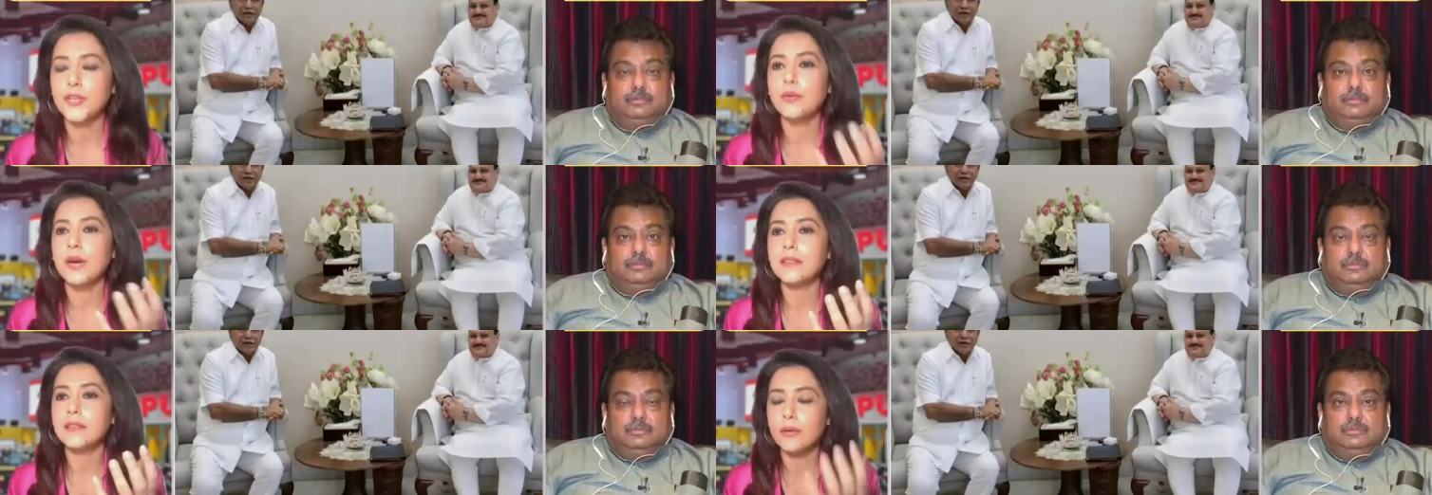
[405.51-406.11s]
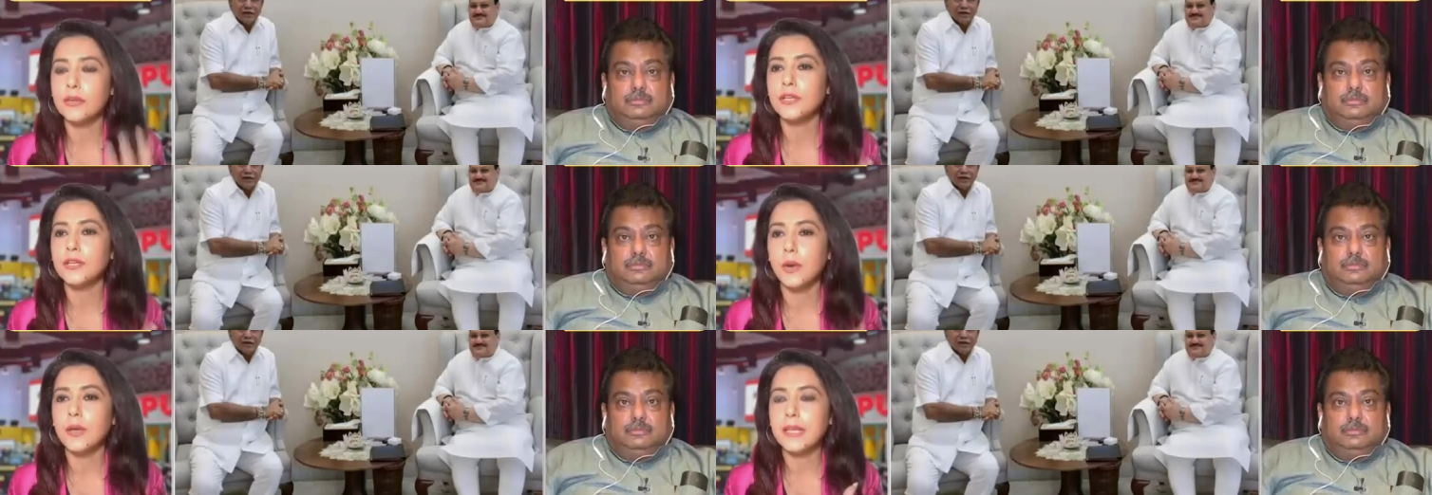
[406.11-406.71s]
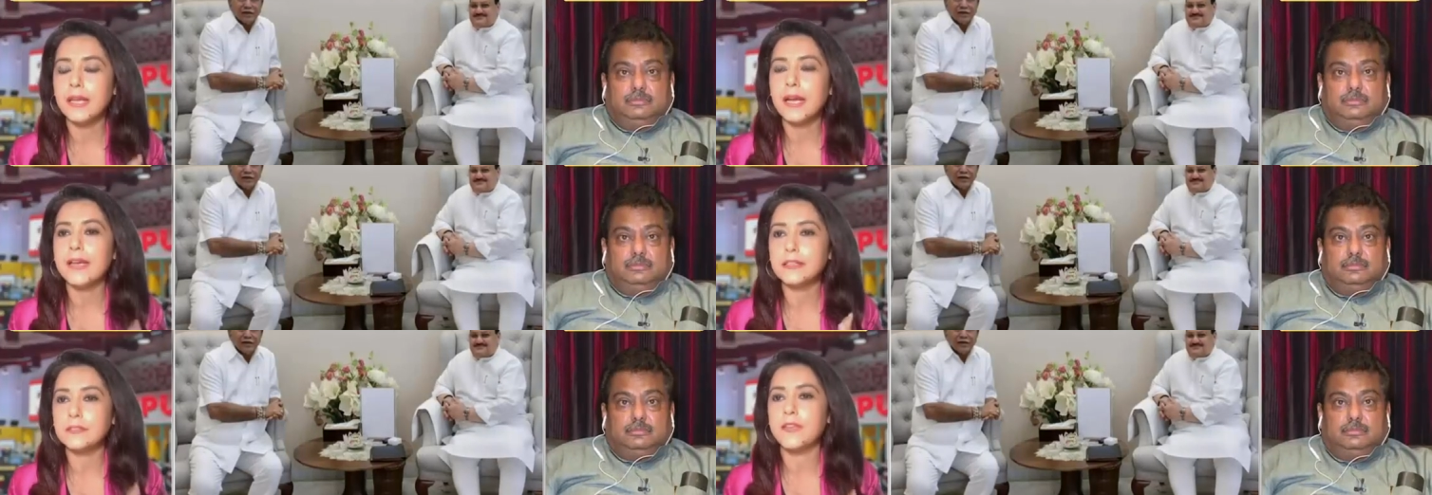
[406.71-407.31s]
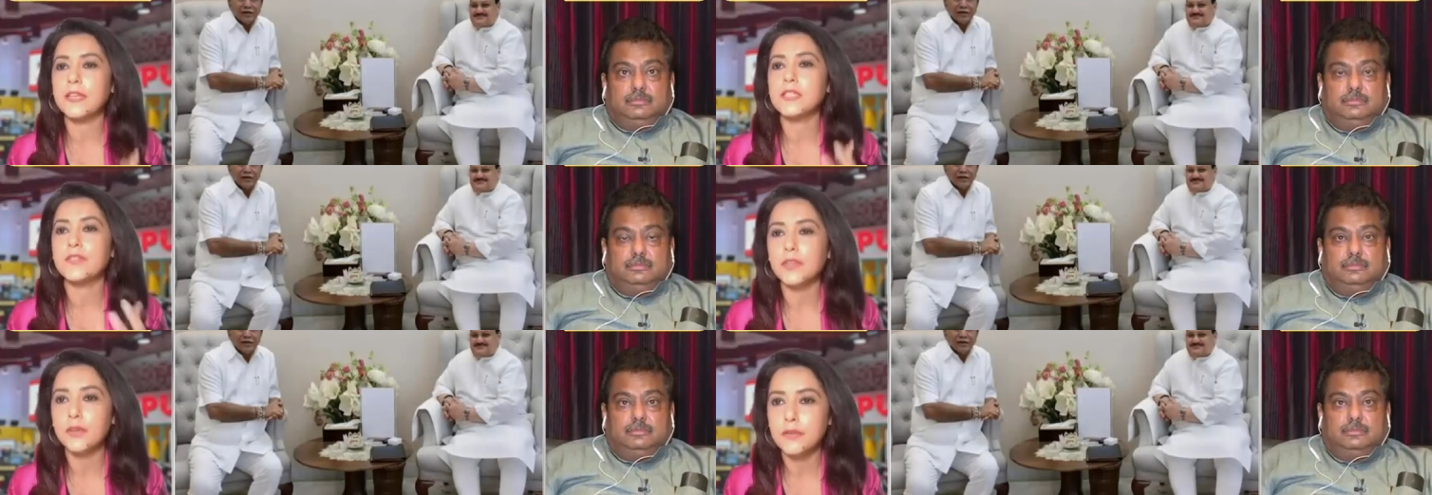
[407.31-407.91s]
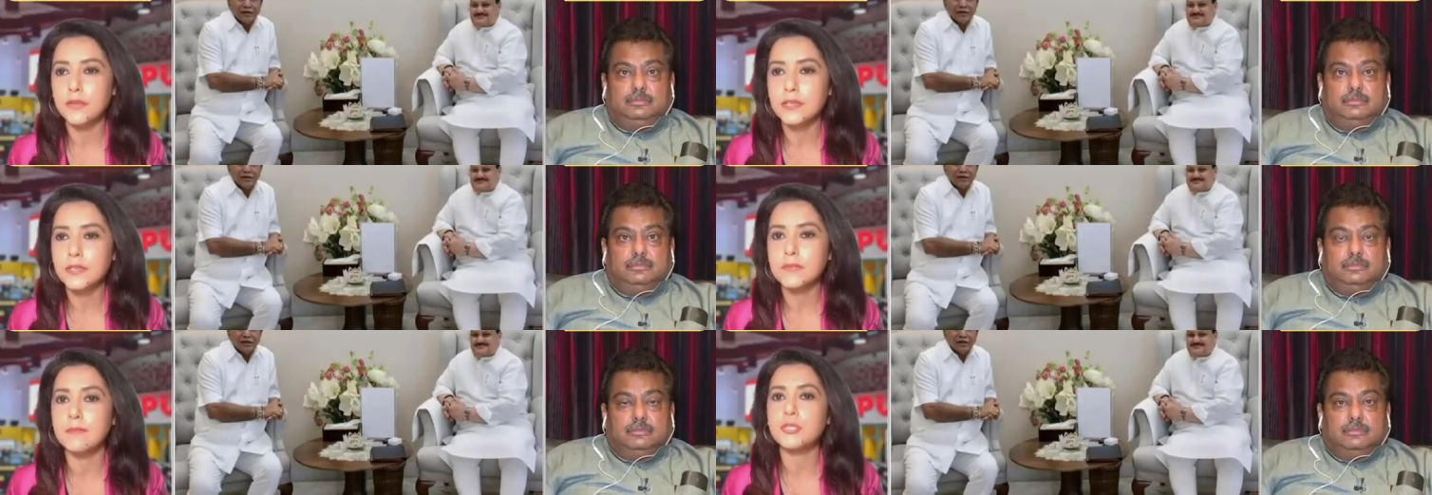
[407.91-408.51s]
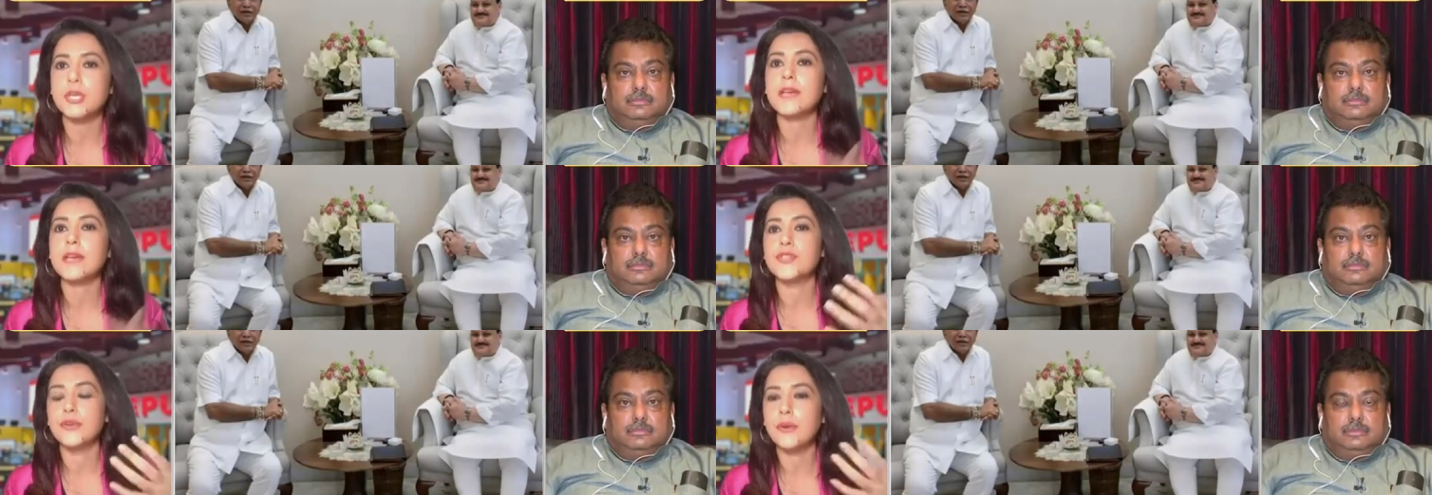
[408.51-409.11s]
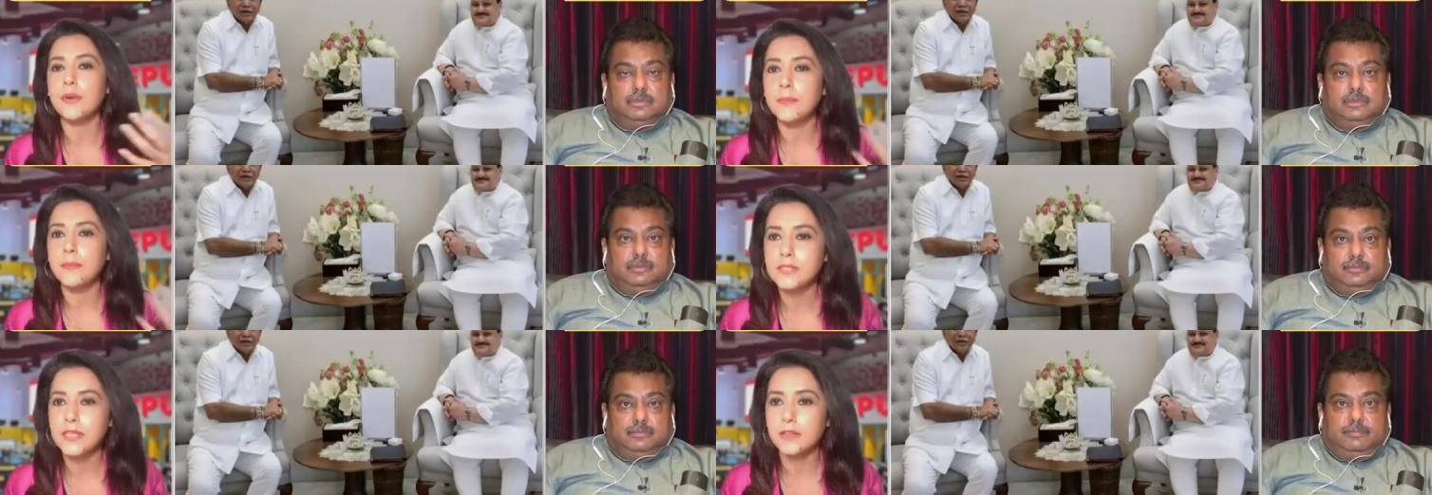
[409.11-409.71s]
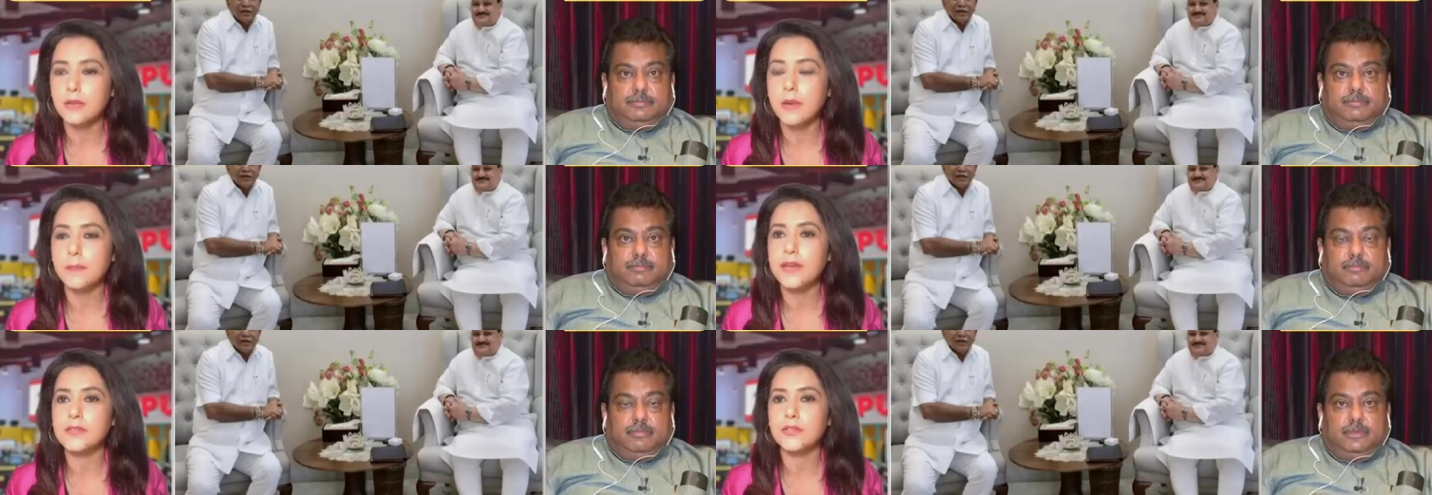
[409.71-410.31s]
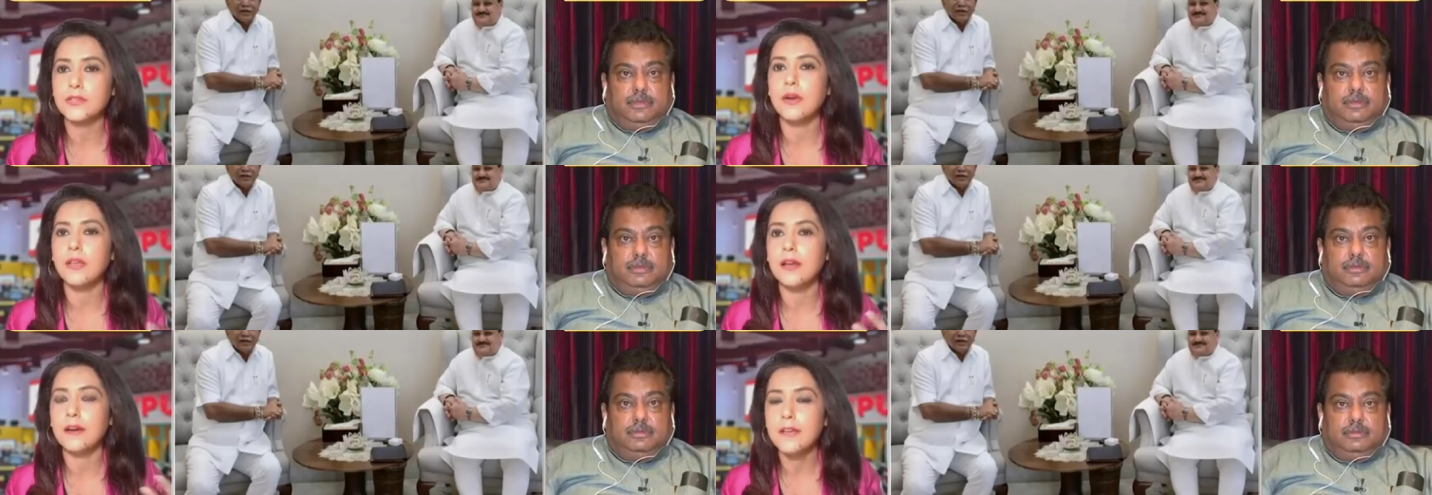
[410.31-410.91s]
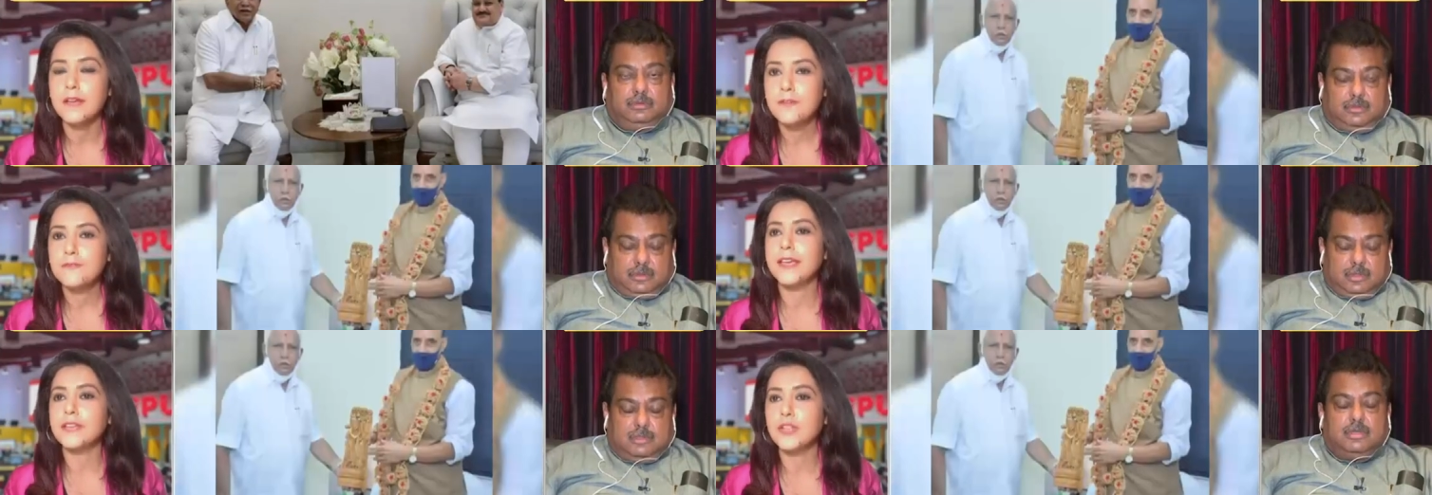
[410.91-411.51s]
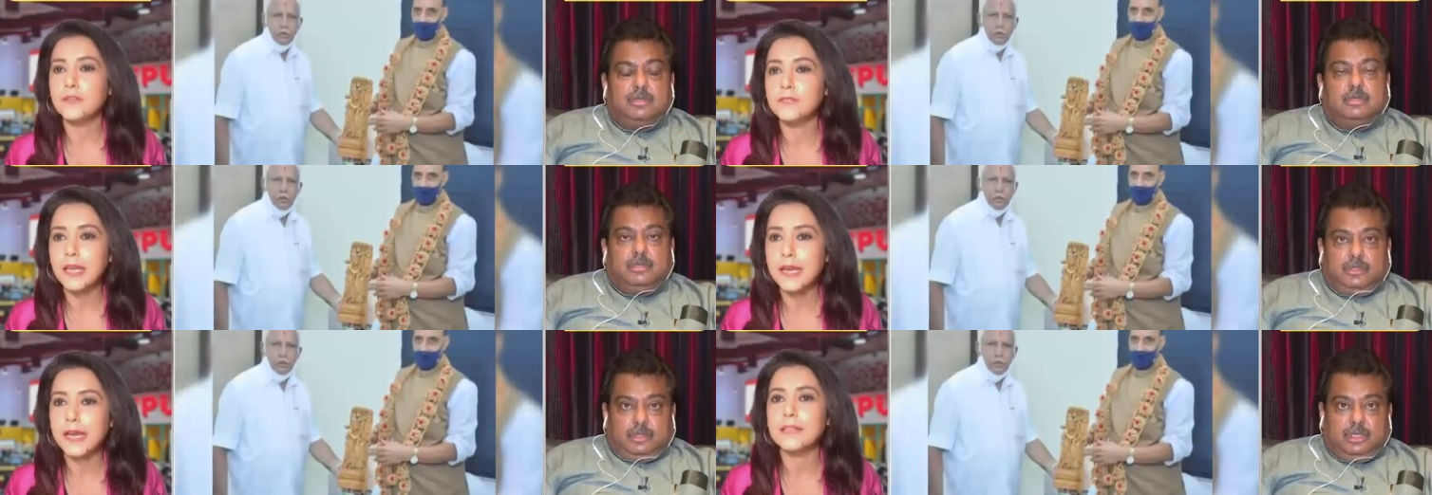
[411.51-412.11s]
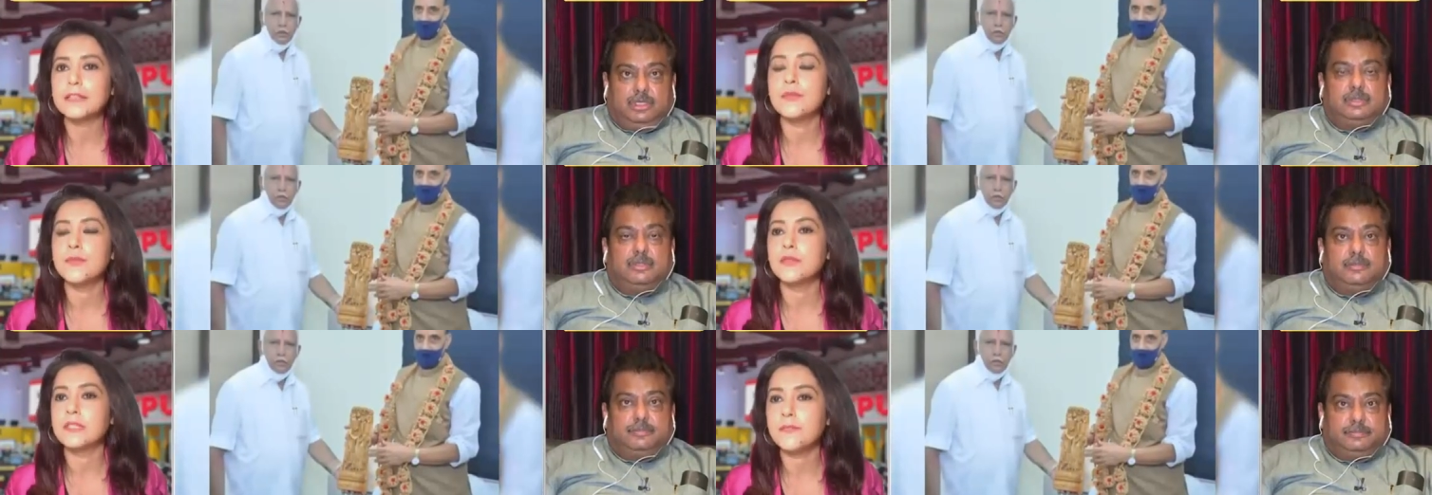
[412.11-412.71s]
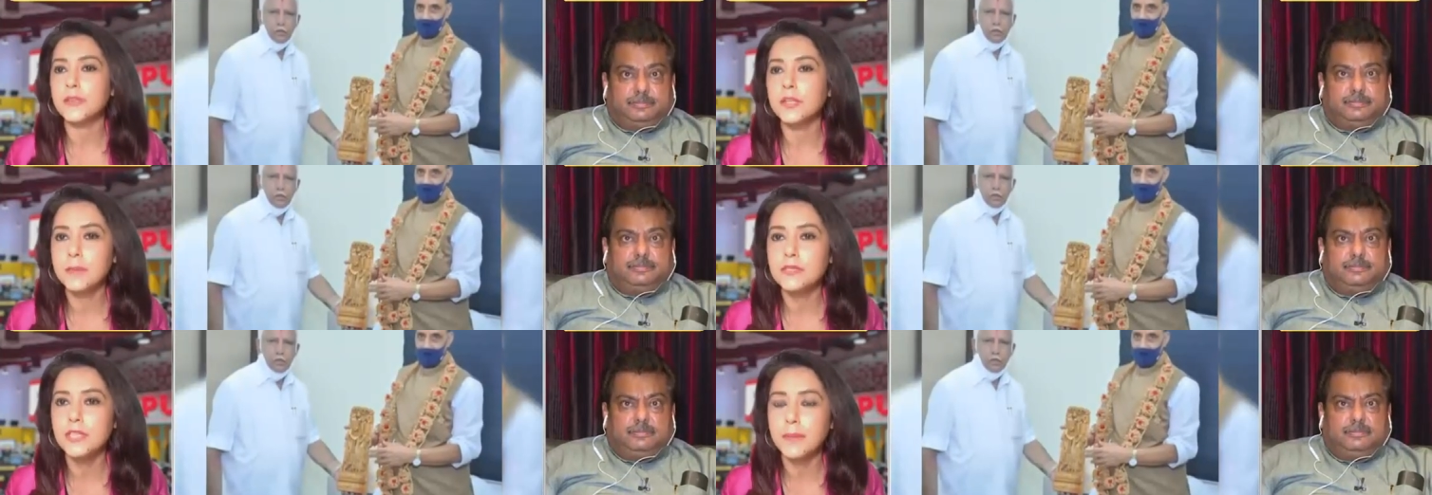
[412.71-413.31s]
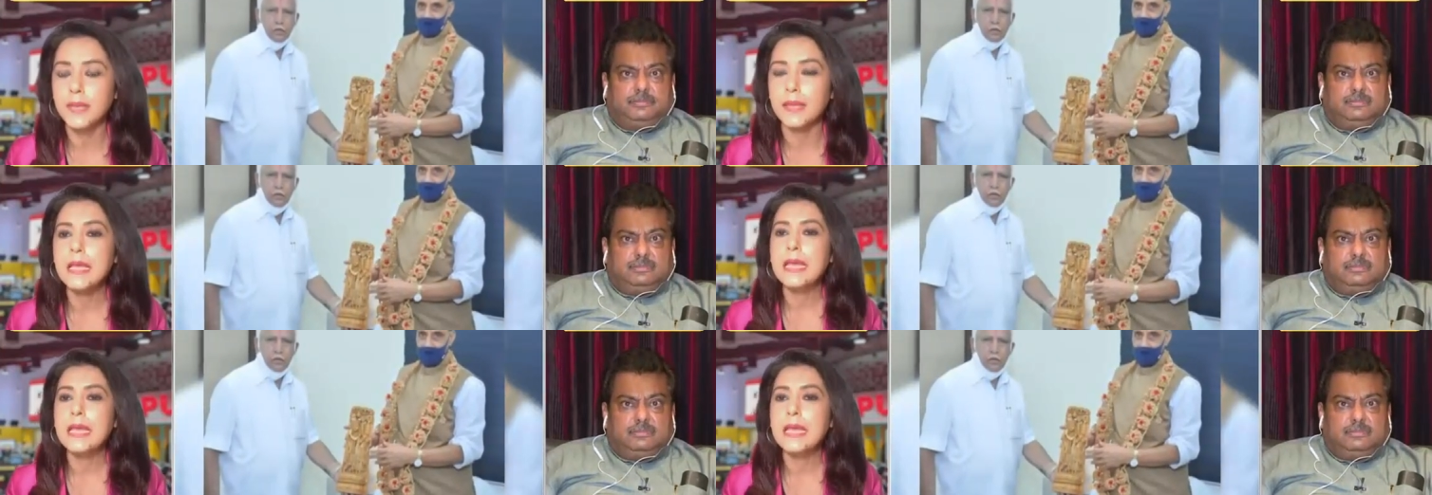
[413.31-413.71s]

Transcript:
Speaker 1: You are you are a tall Lingayat face for the Congress, much as you know B.S. Yediyurappa is a tall uh, face of the Lingayat yes. community for the BJP.